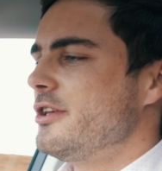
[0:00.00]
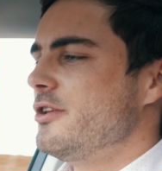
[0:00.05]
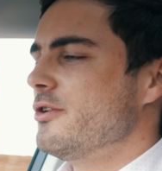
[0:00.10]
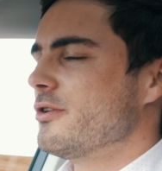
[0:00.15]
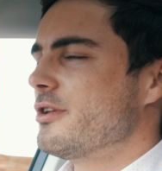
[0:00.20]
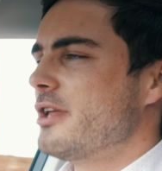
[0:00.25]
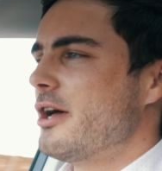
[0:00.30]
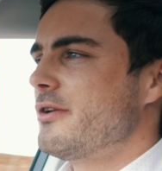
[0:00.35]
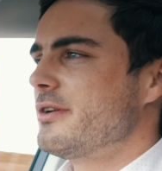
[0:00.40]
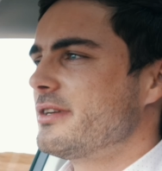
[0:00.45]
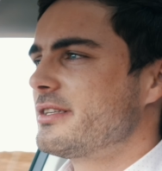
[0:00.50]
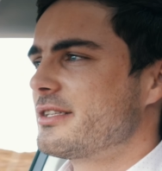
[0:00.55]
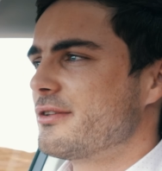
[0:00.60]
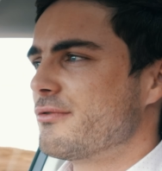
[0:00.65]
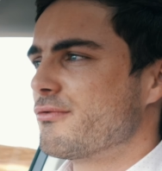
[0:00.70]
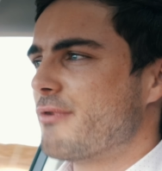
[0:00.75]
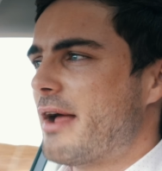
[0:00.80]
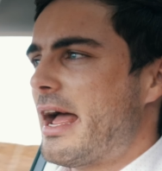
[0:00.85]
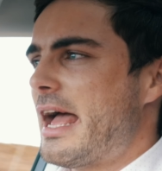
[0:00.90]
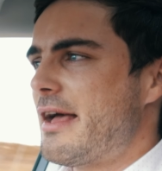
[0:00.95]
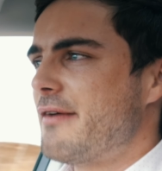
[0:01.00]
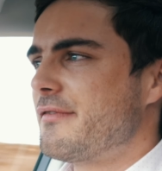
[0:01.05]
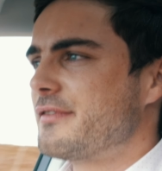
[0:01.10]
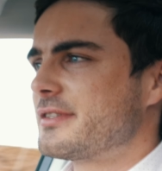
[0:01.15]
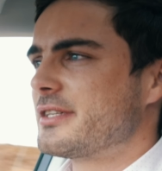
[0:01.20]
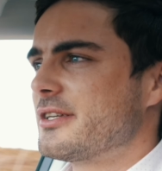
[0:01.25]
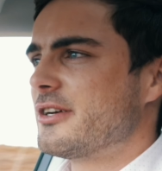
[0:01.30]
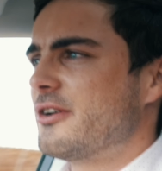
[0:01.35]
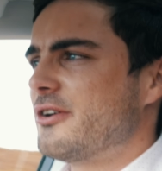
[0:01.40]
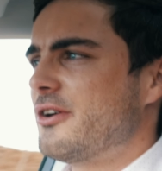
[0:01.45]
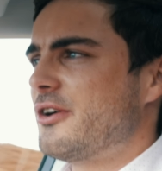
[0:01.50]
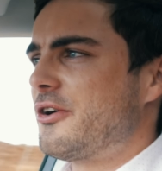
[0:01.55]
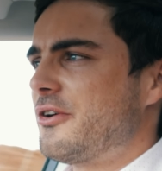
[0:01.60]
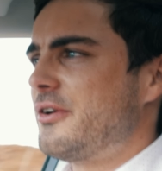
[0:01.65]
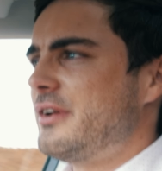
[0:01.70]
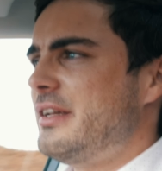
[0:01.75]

you'll notice the revs are